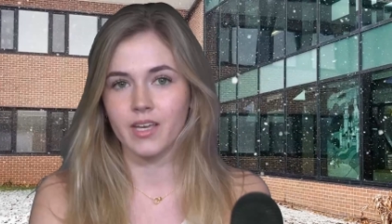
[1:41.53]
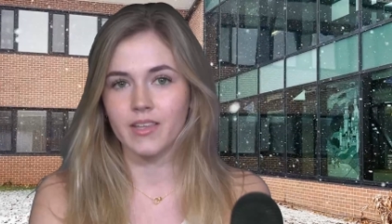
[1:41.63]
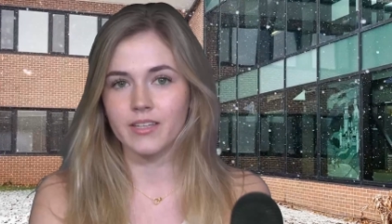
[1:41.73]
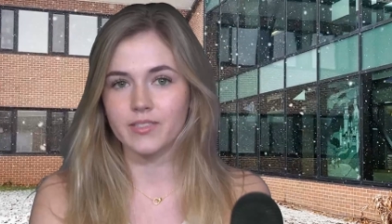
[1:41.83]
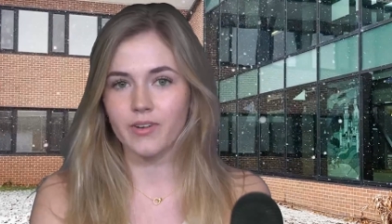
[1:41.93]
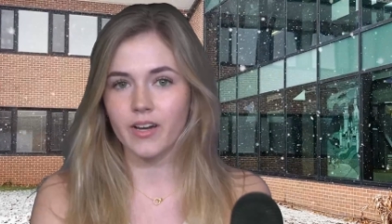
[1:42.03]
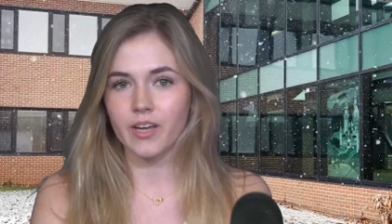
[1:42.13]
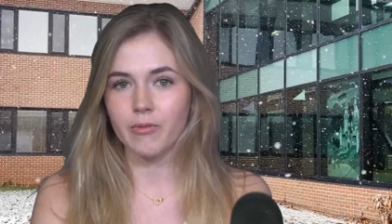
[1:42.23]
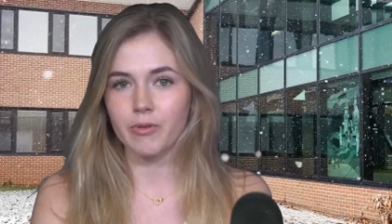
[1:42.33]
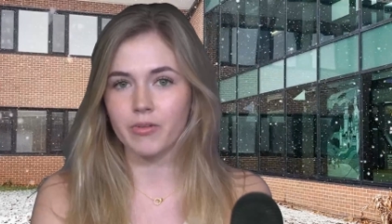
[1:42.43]
This
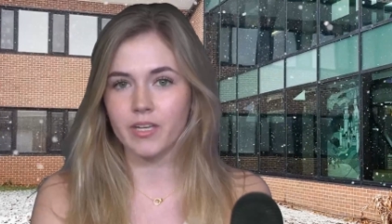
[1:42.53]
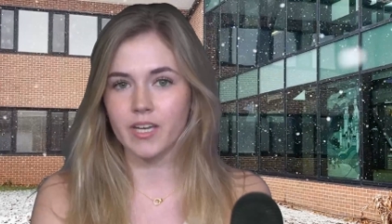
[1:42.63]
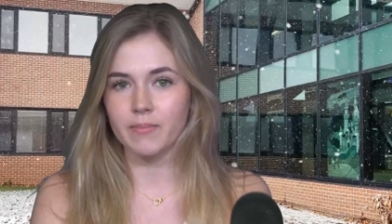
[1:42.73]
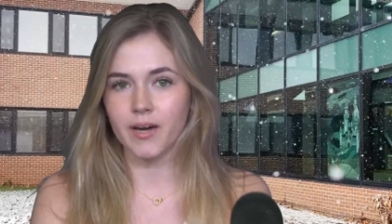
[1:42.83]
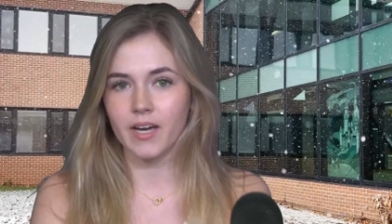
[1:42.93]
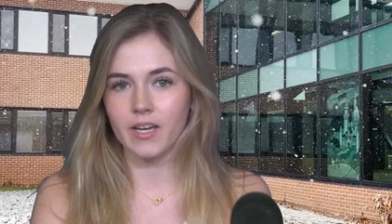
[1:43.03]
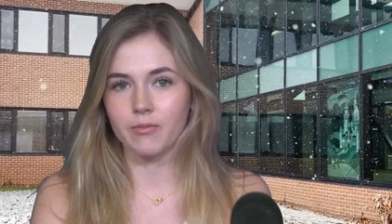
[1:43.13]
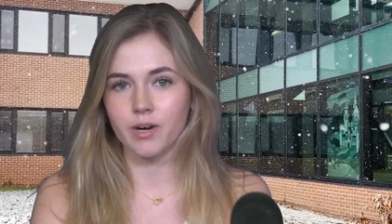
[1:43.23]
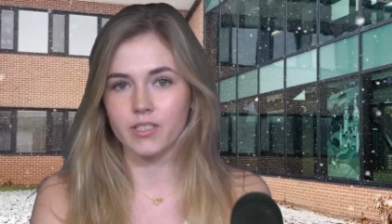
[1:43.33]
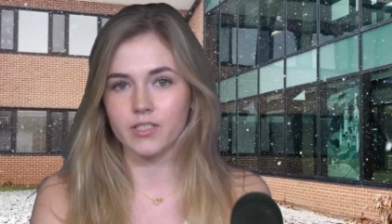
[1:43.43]
Friday, we will kick back and
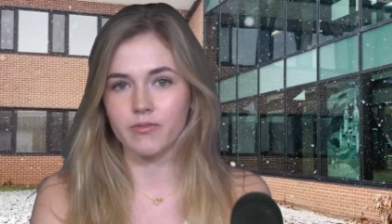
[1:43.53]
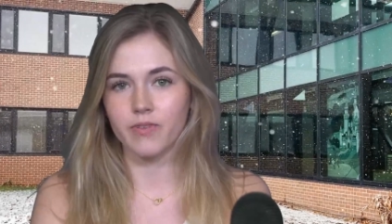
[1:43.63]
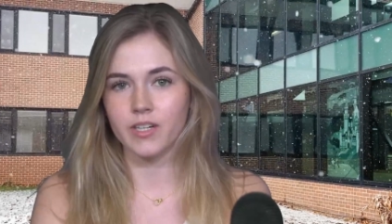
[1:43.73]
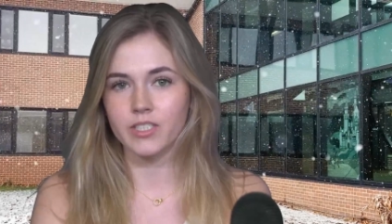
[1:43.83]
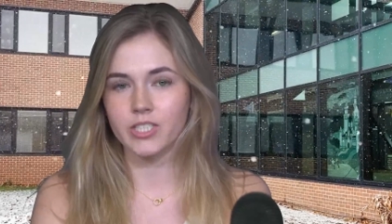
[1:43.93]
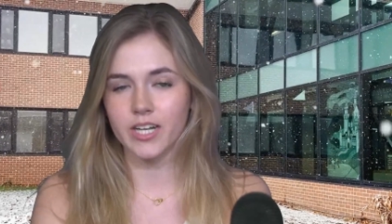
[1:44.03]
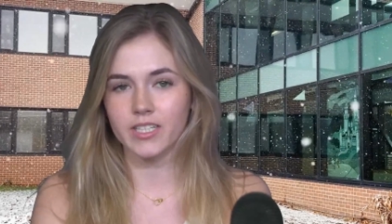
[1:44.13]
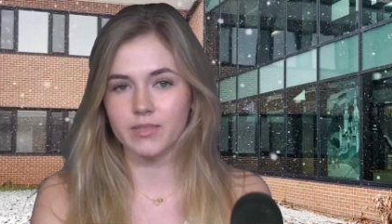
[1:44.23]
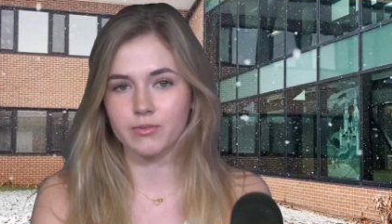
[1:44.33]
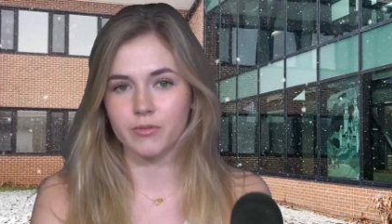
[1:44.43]
watch a fun
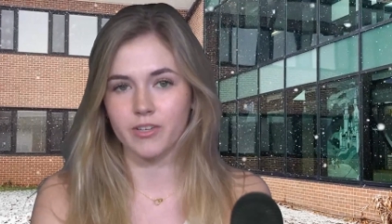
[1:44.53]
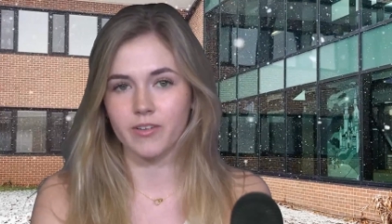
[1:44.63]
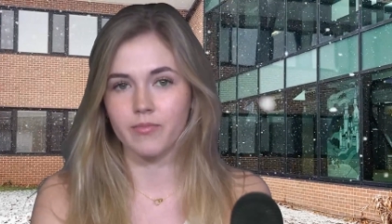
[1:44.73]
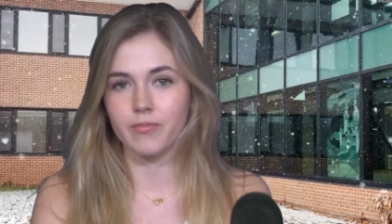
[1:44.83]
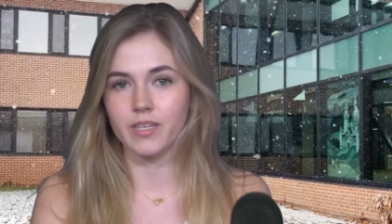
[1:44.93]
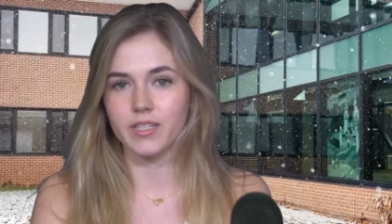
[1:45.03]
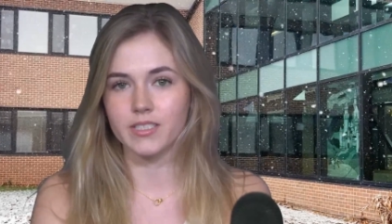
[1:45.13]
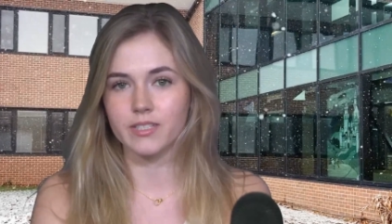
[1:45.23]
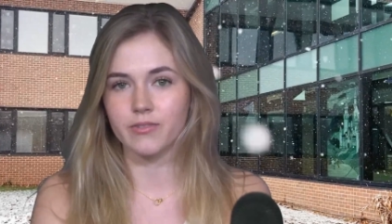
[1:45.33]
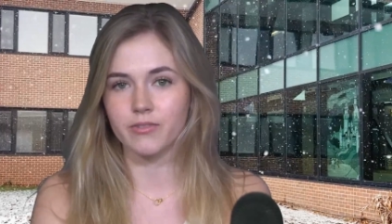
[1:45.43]
Chinese movie eating
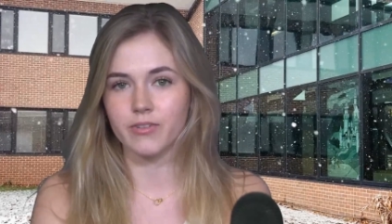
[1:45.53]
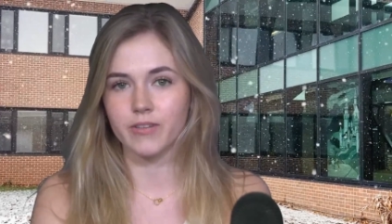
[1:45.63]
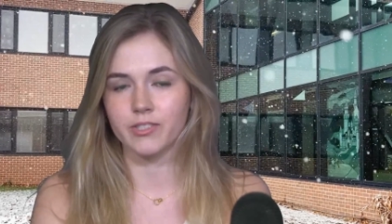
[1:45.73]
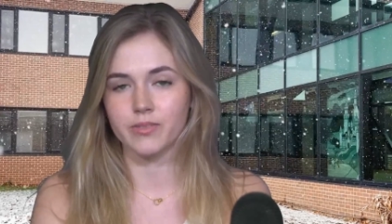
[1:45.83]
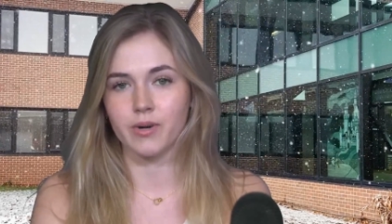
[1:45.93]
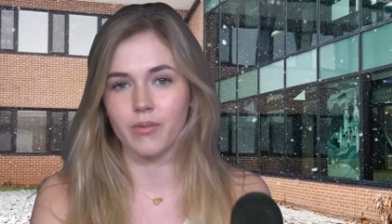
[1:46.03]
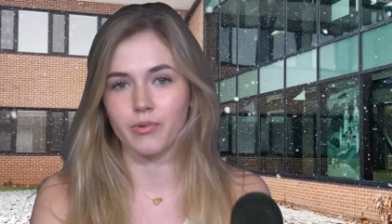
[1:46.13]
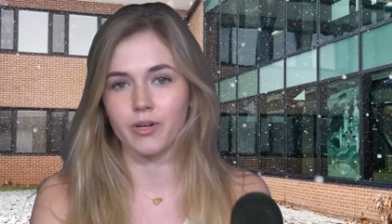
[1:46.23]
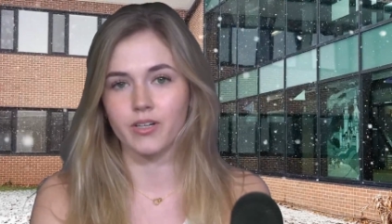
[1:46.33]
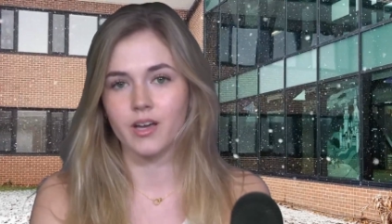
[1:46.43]
different flavors of
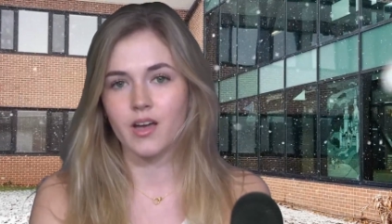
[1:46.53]
popcorn.